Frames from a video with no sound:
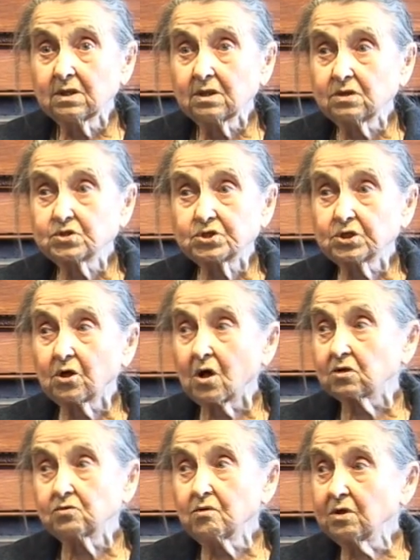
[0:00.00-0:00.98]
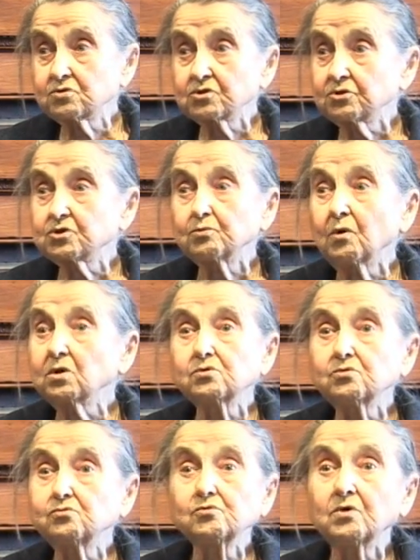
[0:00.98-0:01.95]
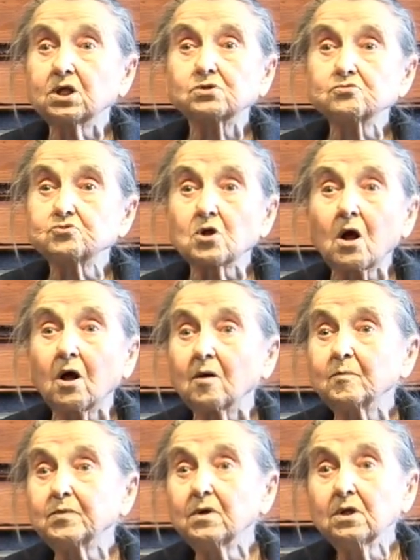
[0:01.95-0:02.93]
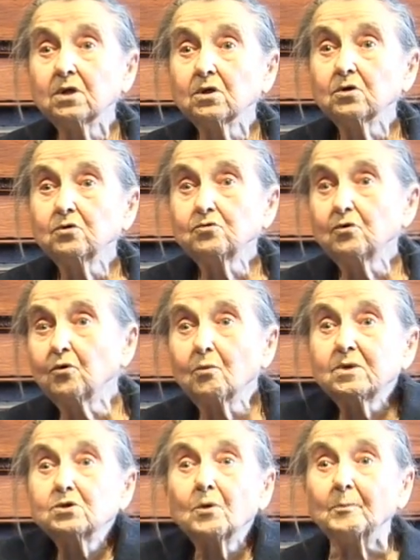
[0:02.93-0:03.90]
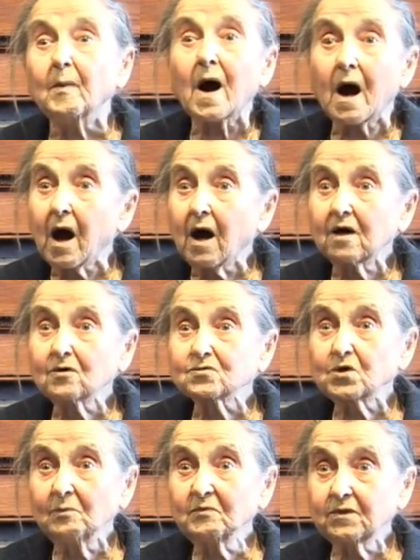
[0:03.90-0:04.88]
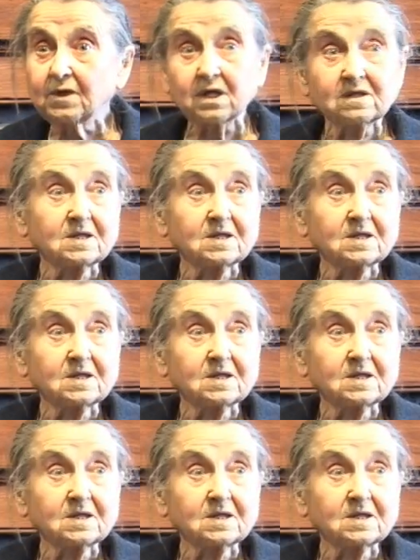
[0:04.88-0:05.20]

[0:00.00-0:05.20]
in Chicago and just wanted to get a job, you know, in a bar or something.